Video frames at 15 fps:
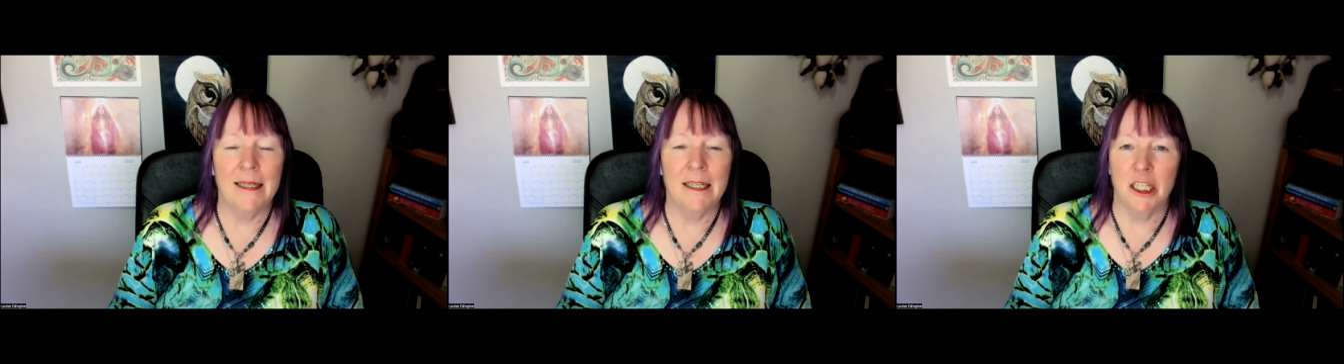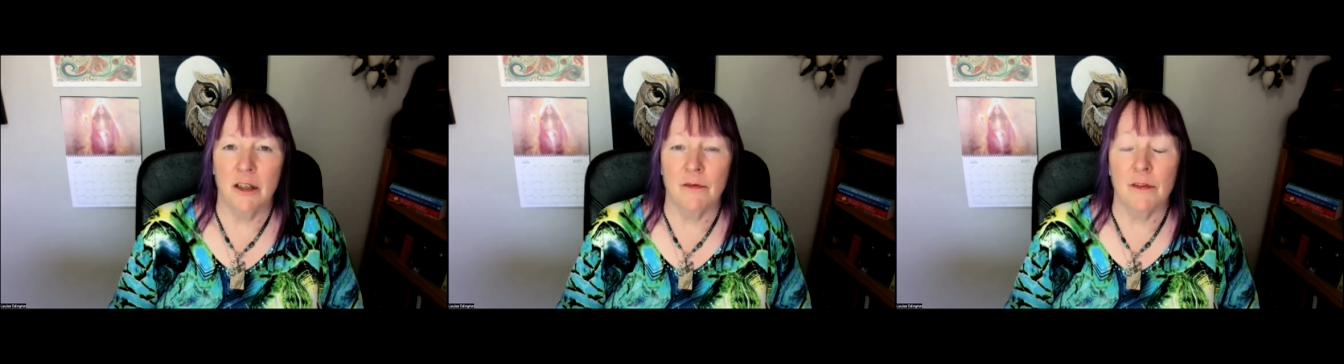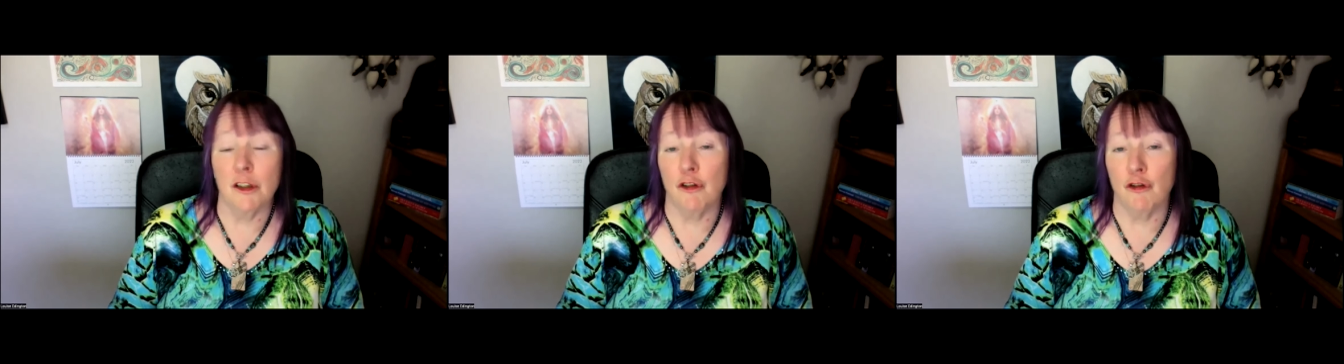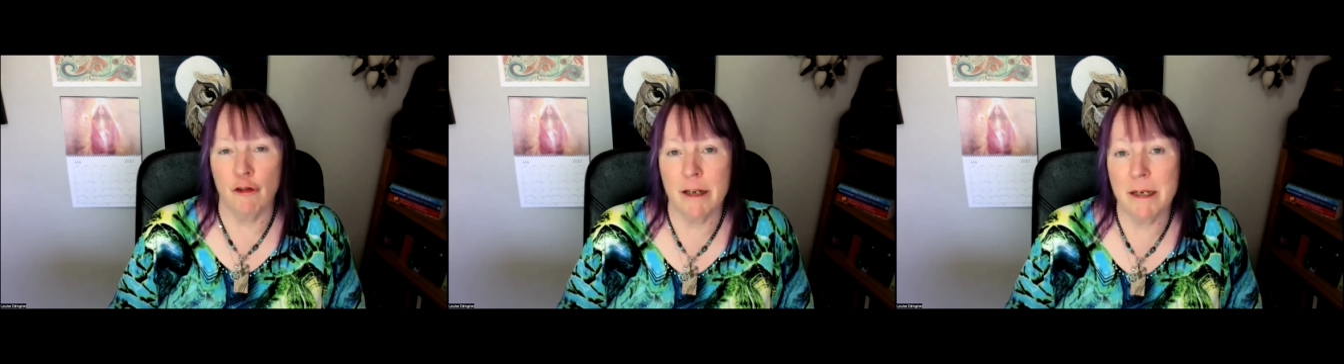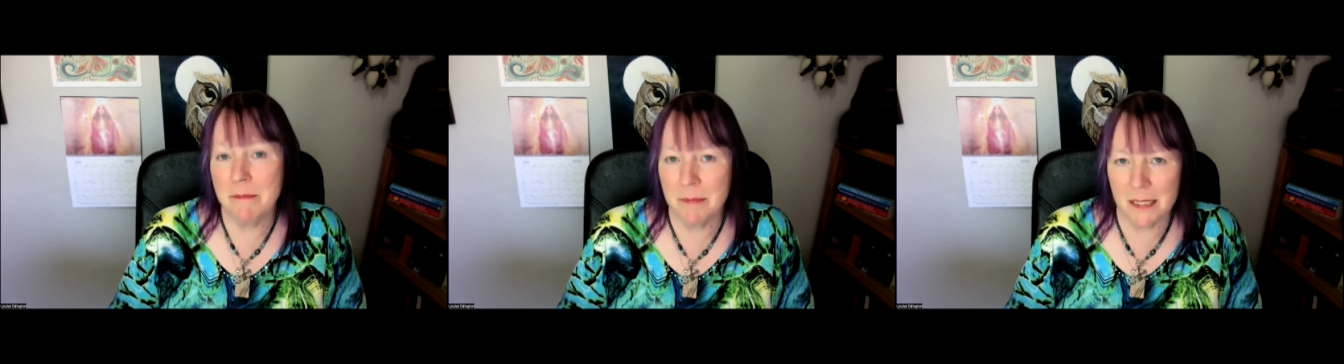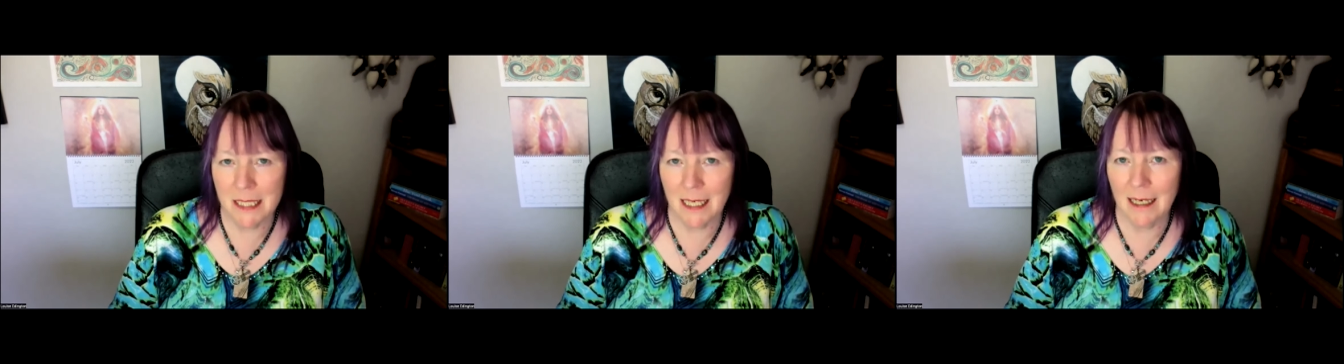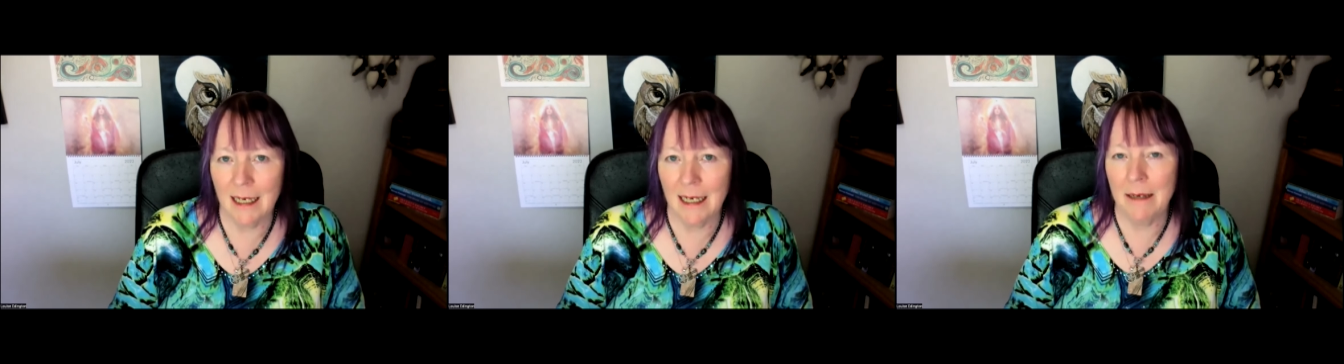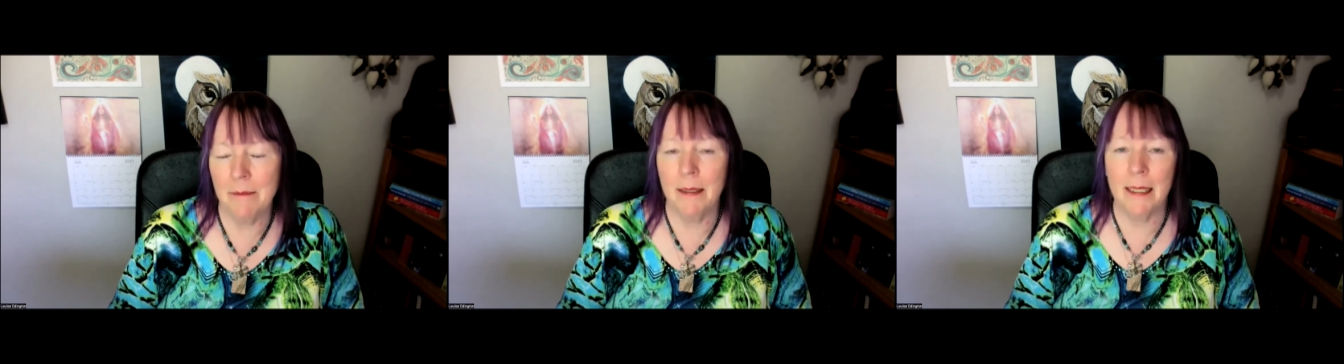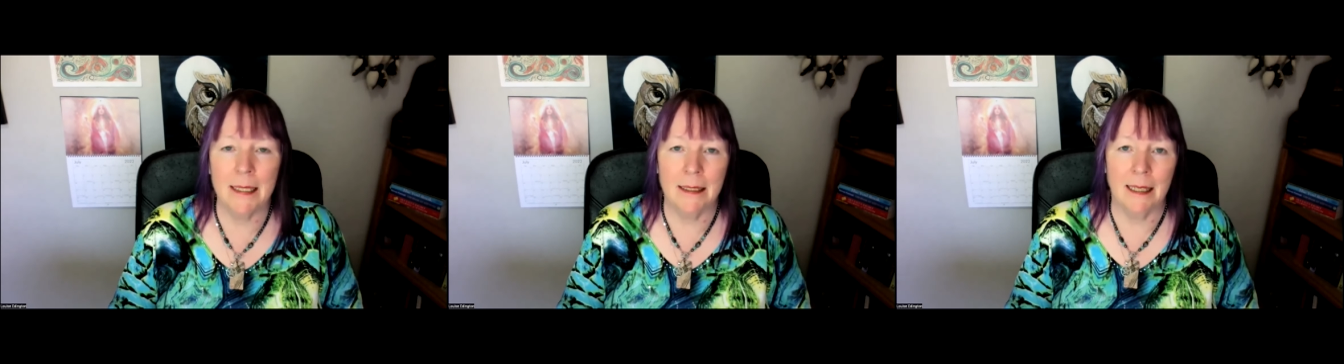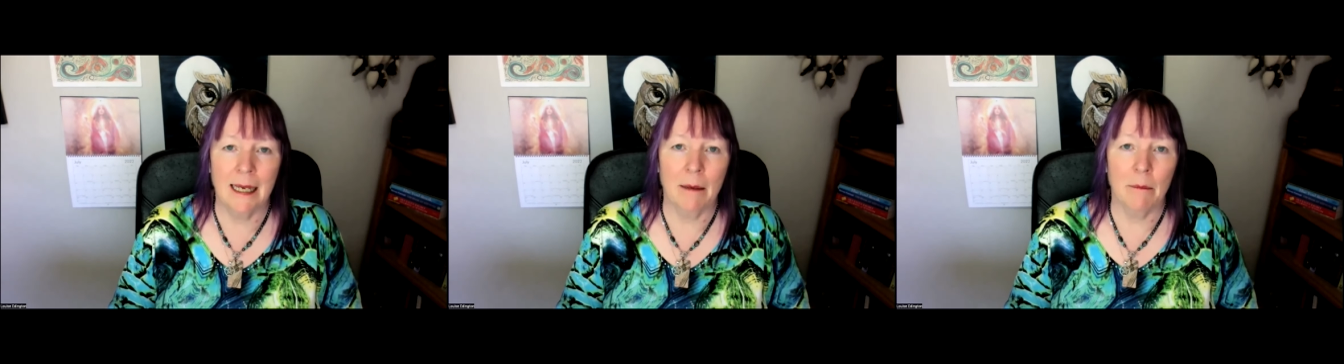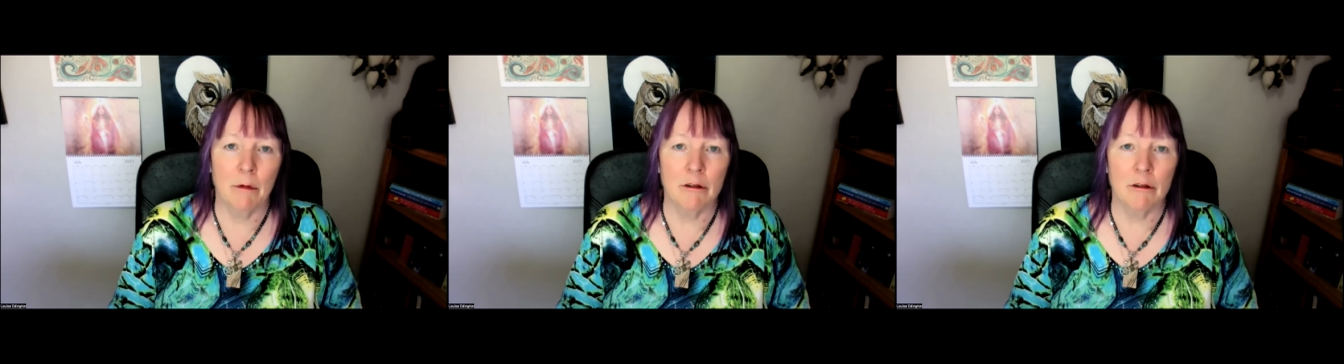energy of the dream time in